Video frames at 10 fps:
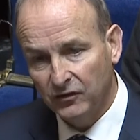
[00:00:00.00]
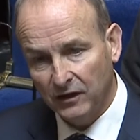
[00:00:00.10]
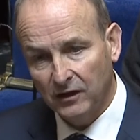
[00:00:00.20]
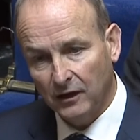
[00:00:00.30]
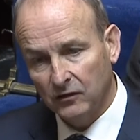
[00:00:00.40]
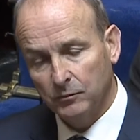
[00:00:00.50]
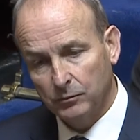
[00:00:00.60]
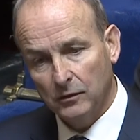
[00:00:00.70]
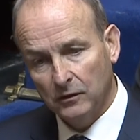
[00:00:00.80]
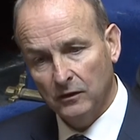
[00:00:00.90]
I think,
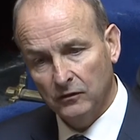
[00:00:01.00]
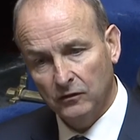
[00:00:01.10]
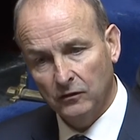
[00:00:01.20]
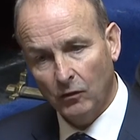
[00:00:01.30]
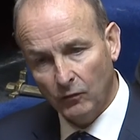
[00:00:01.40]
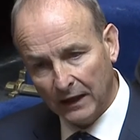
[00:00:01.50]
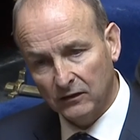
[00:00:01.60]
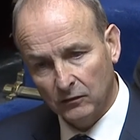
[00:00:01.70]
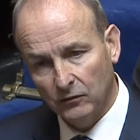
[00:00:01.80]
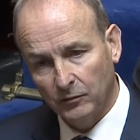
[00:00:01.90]
is correct
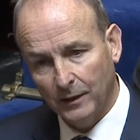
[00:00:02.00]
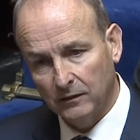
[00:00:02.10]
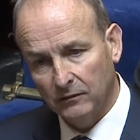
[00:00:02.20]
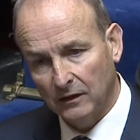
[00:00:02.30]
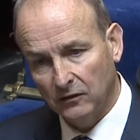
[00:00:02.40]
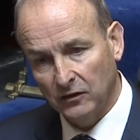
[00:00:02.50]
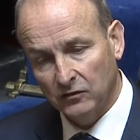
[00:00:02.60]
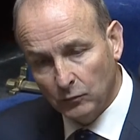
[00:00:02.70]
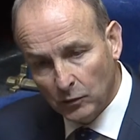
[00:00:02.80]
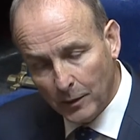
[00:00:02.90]
in respect to that
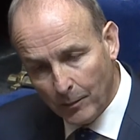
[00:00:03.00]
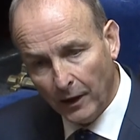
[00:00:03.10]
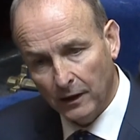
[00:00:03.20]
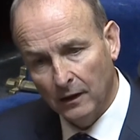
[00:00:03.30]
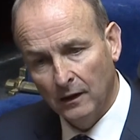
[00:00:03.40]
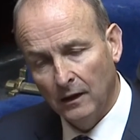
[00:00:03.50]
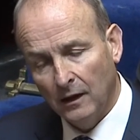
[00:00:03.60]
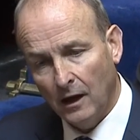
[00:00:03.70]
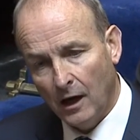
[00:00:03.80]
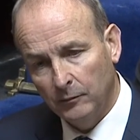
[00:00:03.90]
decision. It would be my
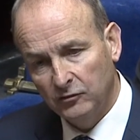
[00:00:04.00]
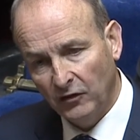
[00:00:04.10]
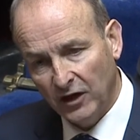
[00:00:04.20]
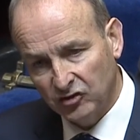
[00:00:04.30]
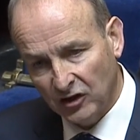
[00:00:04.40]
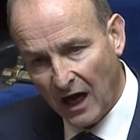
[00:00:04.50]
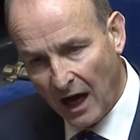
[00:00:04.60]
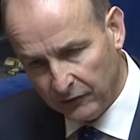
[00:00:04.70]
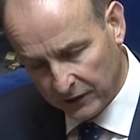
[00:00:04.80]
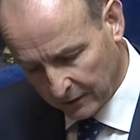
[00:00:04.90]
observation
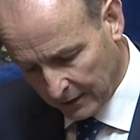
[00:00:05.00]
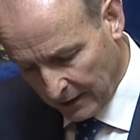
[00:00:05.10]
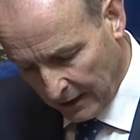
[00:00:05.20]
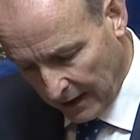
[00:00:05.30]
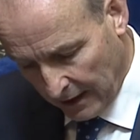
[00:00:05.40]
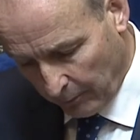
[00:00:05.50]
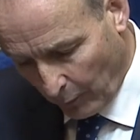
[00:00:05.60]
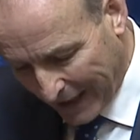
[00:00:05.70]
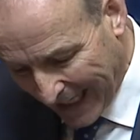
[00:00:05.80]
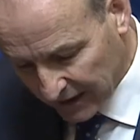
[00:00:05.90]
of it. But we
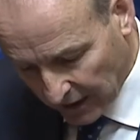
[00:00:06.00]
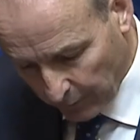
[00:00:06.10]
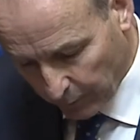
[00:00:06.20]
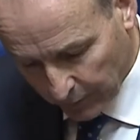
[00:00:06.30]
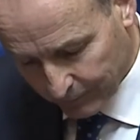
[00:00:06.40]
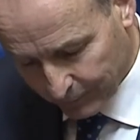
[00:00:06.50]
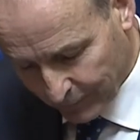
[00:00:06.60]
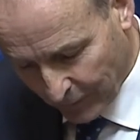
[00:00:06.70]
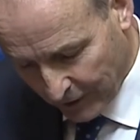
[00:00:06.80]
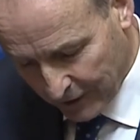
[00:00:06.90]
can't keep
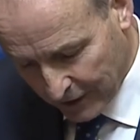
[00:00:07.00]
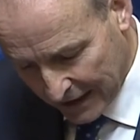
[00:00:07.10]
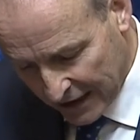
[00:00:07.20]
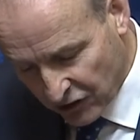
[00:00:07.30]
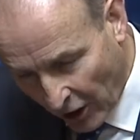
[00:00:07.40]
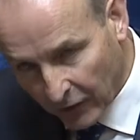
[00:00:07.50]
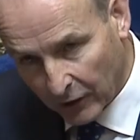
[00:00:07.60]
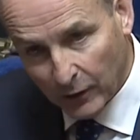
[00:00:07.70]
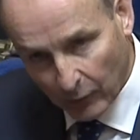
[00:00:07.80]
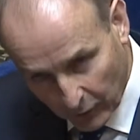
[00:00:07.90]

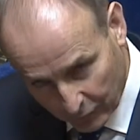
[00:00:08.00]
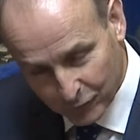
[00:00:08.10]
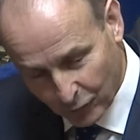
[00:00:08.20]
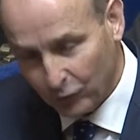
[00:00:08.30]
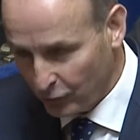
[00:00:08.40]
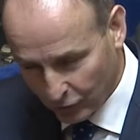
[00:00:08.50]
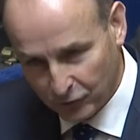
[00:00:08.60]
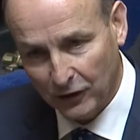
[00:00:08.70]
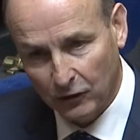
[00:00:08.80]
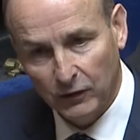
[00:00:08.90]
look, you're
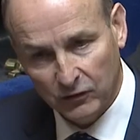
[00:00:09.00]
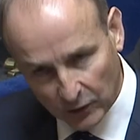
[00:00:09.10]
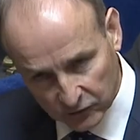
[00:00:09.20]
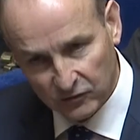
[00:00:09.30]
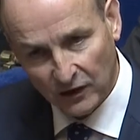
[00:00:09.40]
entitled to raise questions.